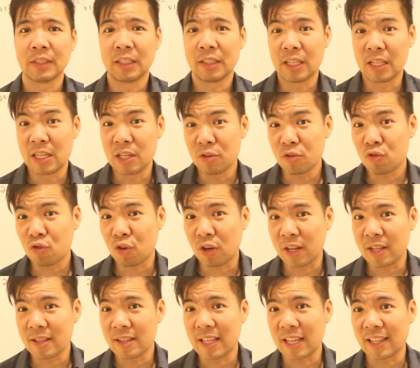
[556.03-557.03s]
The new
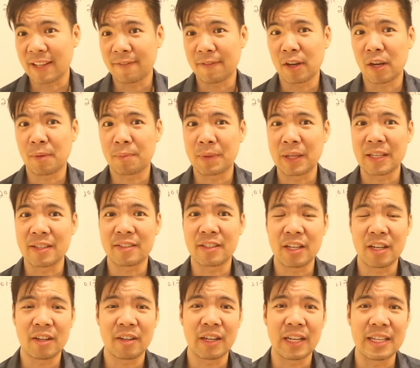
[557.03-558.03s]
trend that developed
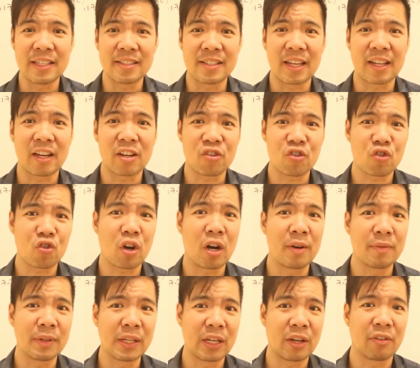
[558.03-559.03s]
this year is that a
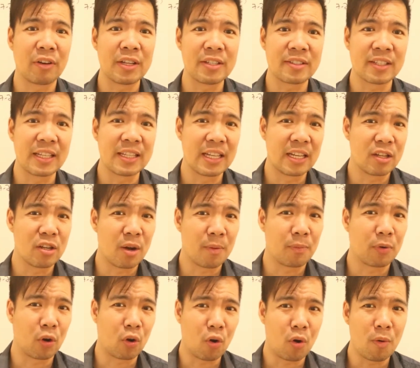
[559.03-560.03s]
sharp decrease in the
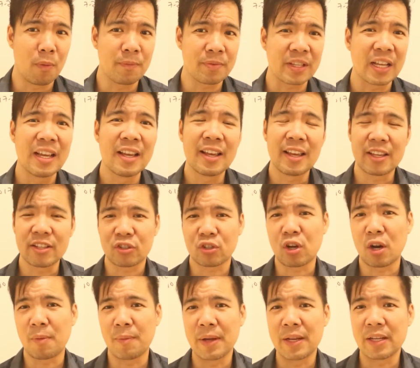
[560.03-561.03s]
number of homes is
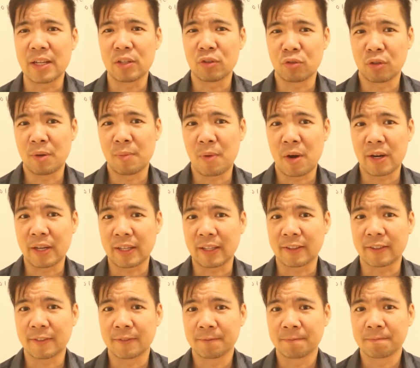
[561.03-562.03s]
coming into the
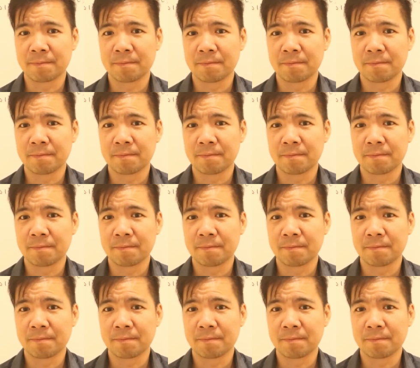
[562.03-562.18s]
market.